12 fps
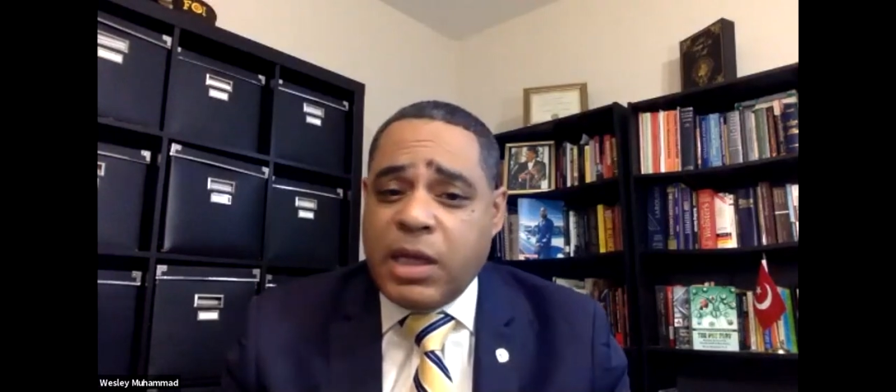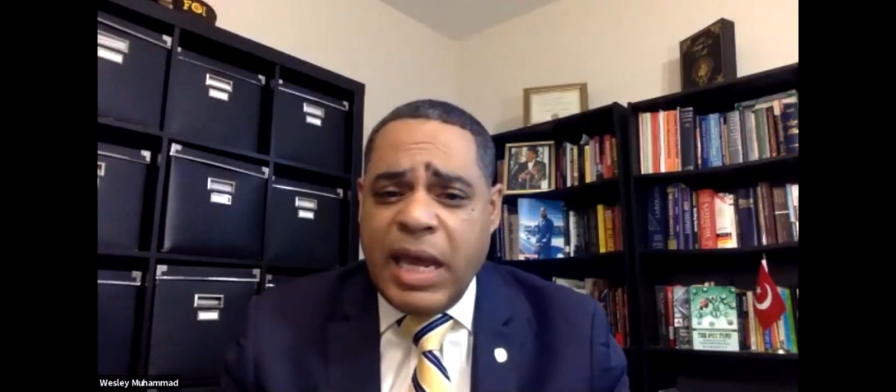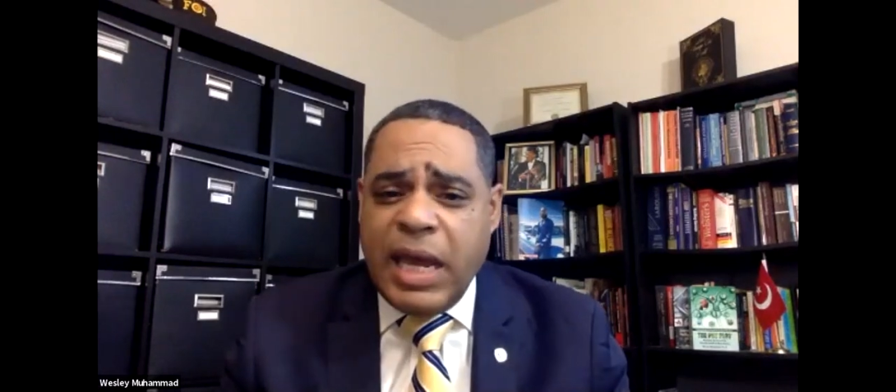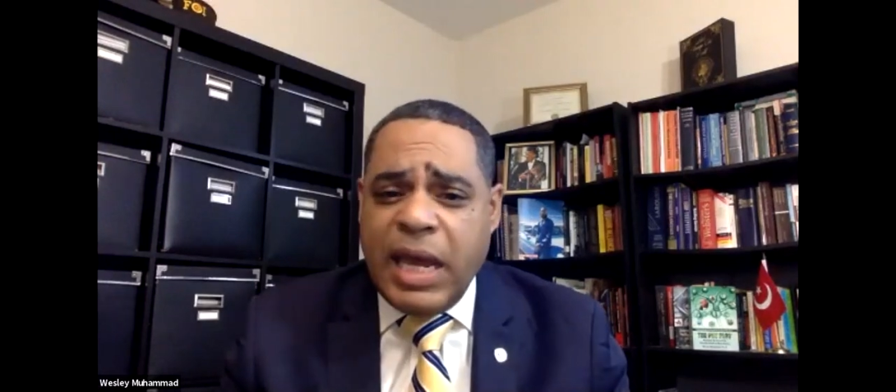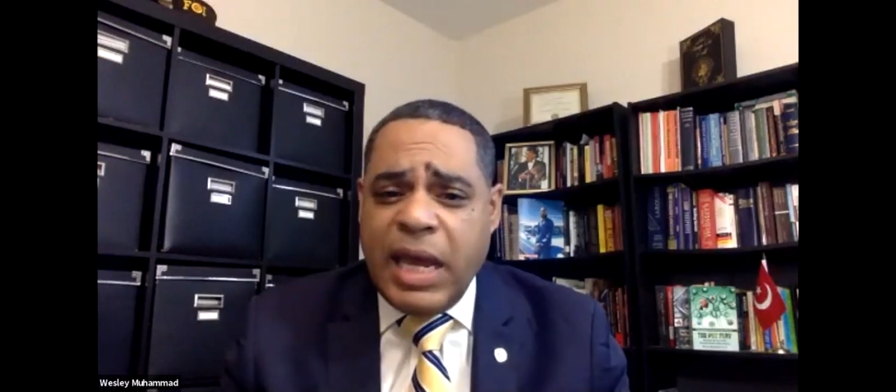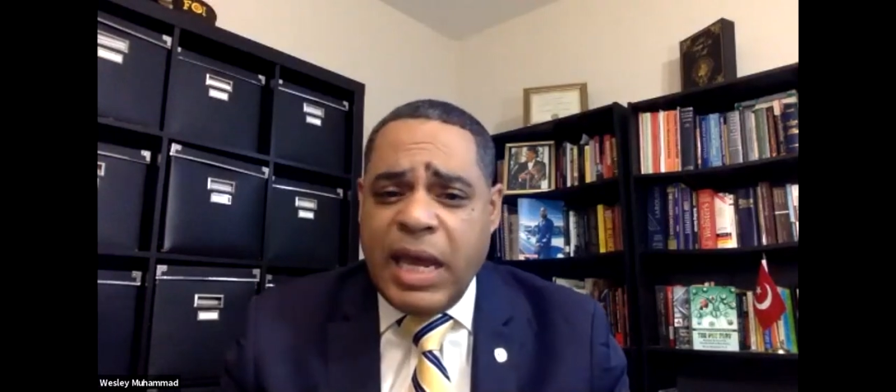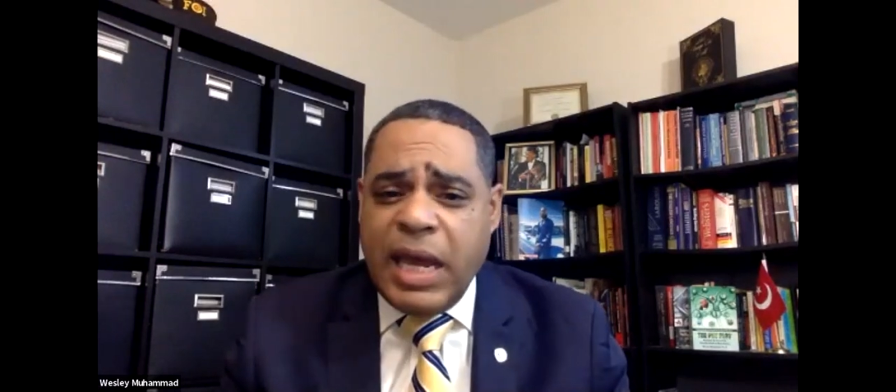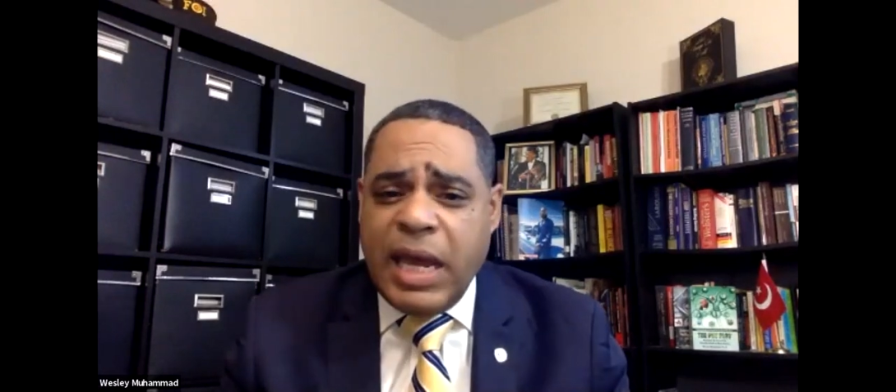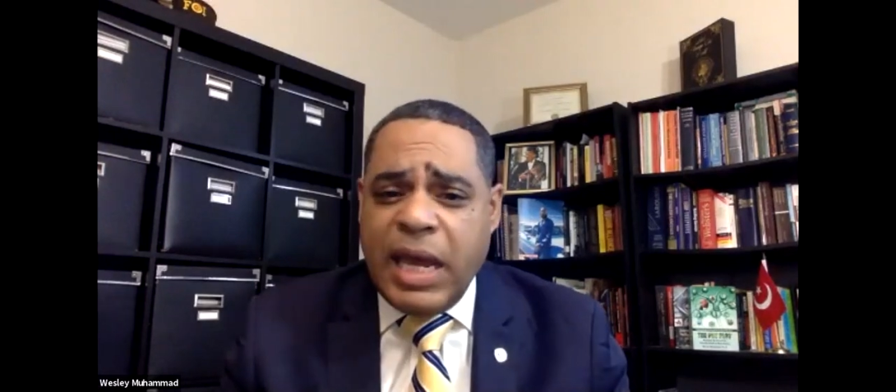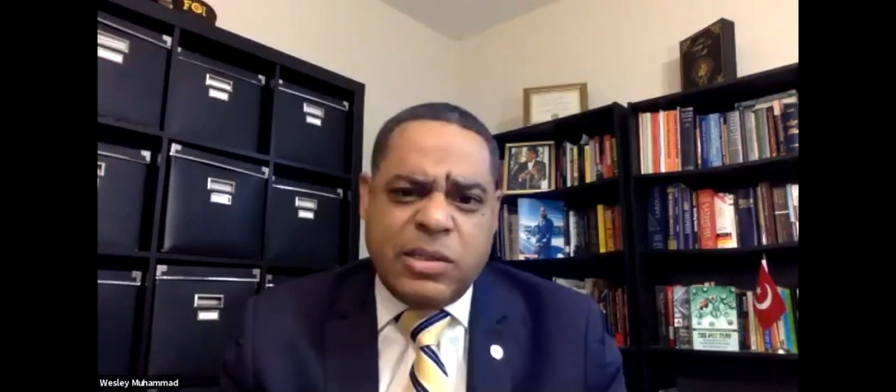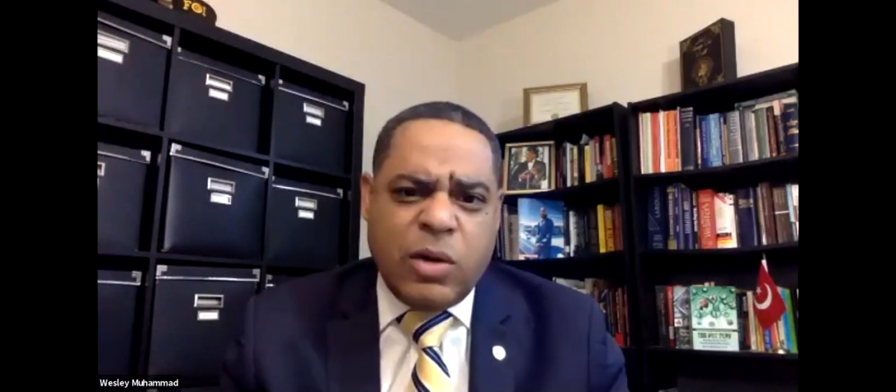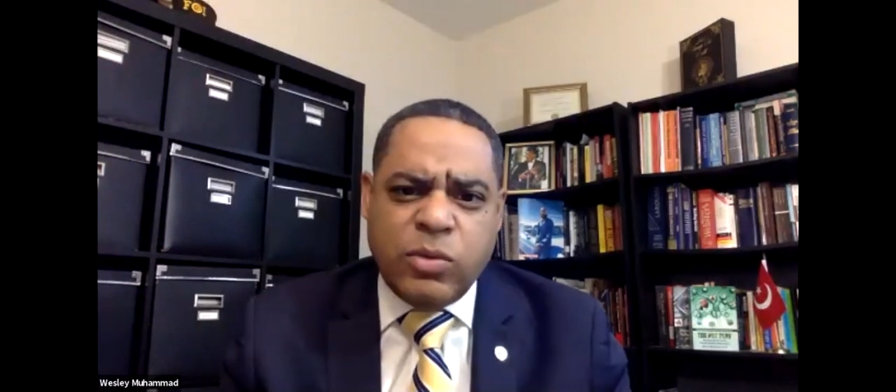say and
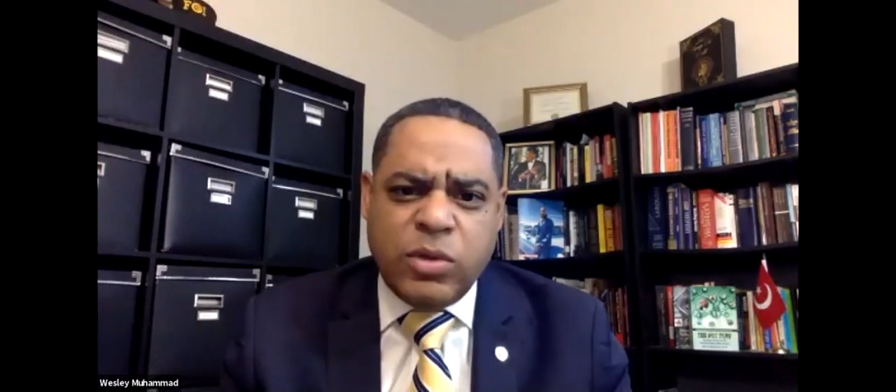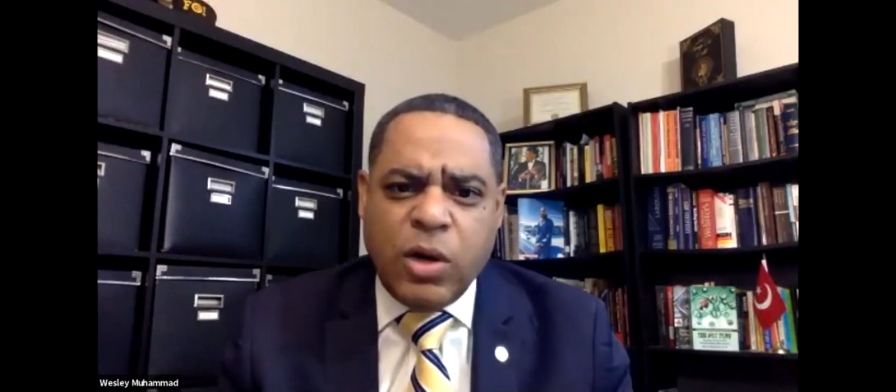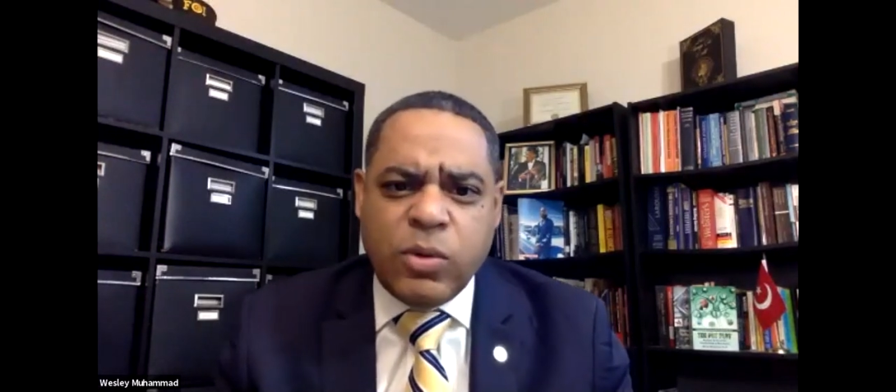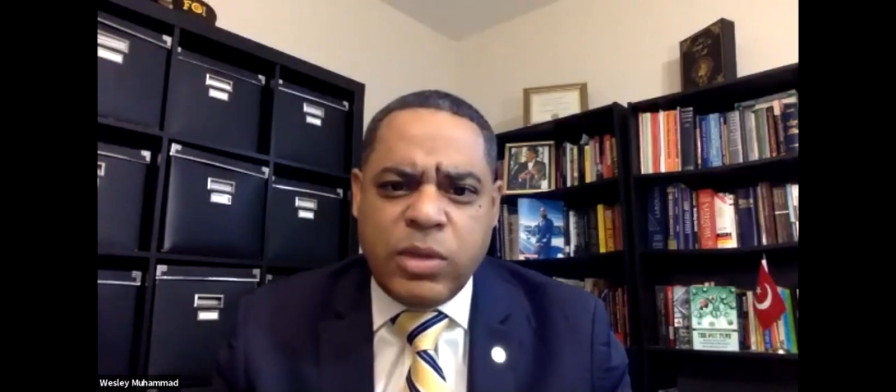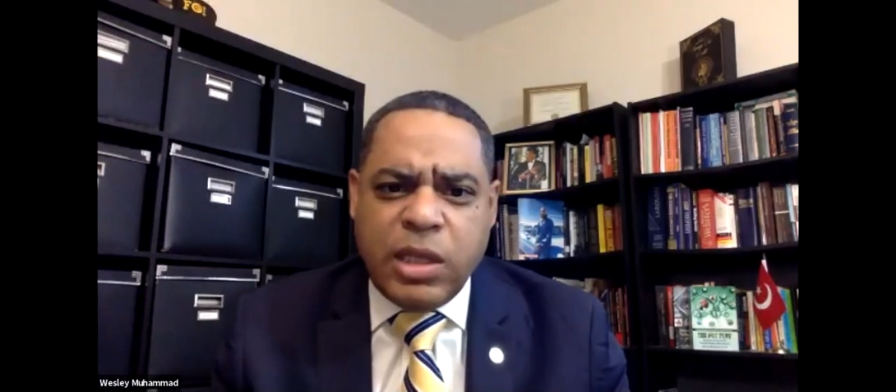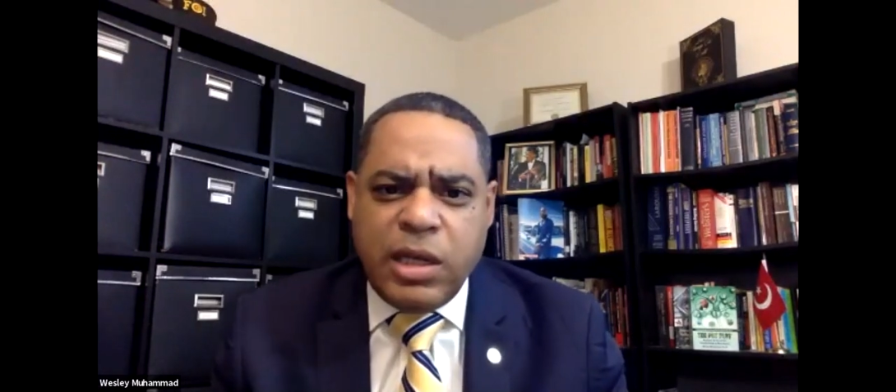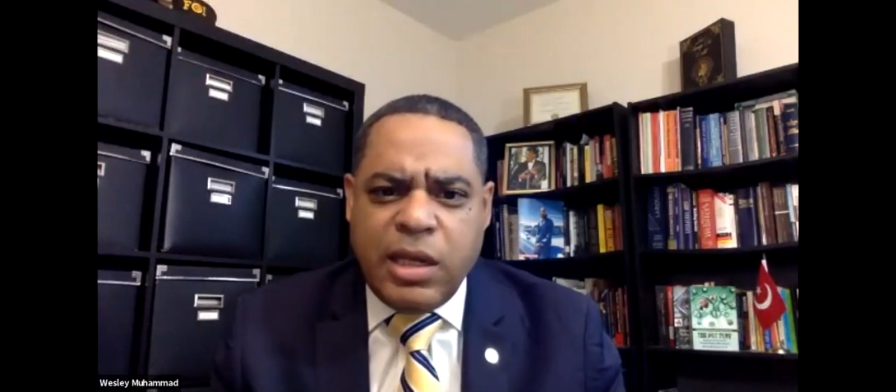I don't know